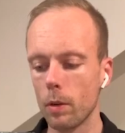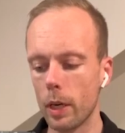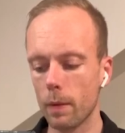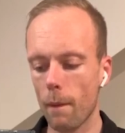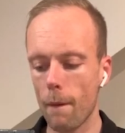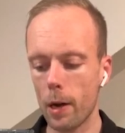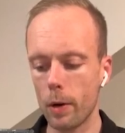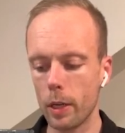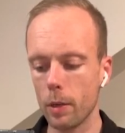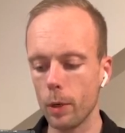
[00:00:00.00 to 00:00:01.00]
All
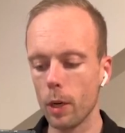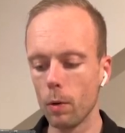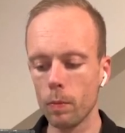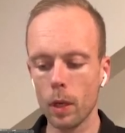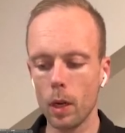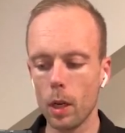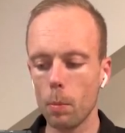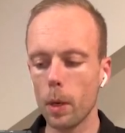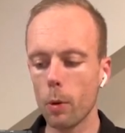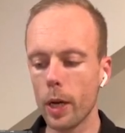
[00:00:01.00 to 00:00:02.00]
right. Here we go.
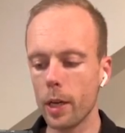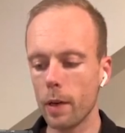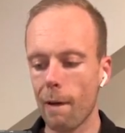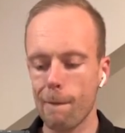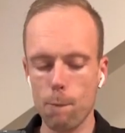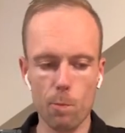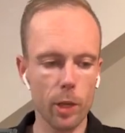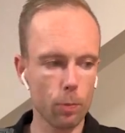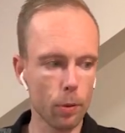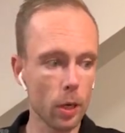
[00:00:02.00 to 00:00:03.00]
By the way,
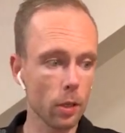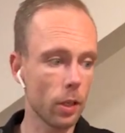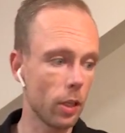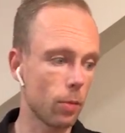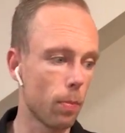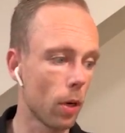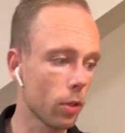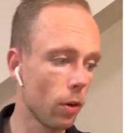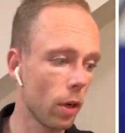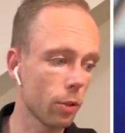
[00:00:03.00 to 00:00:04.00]
this product is brought
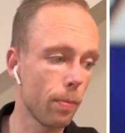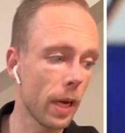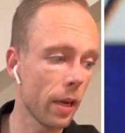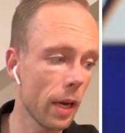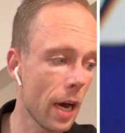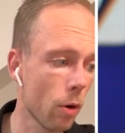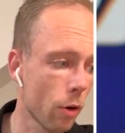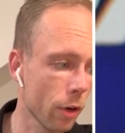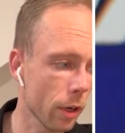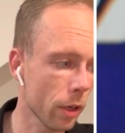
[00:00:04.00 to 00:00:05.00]
to us by
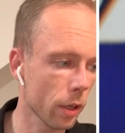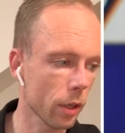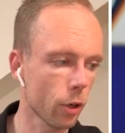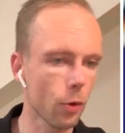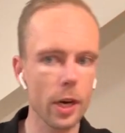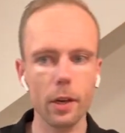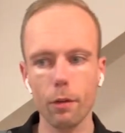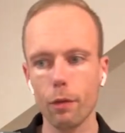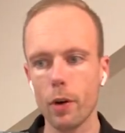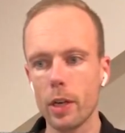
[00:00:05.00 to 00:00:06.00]
our Greek
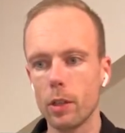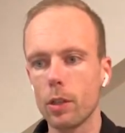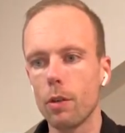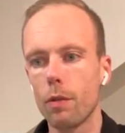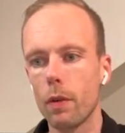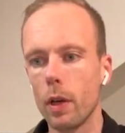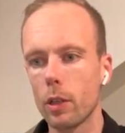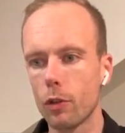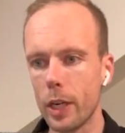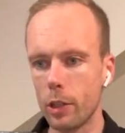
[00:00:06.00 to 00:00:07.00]
friends of
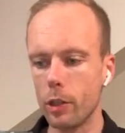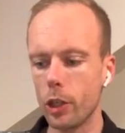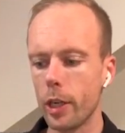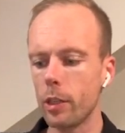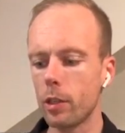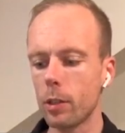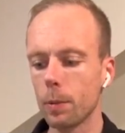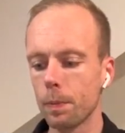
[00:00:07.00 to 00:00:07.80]
Trace and Chase.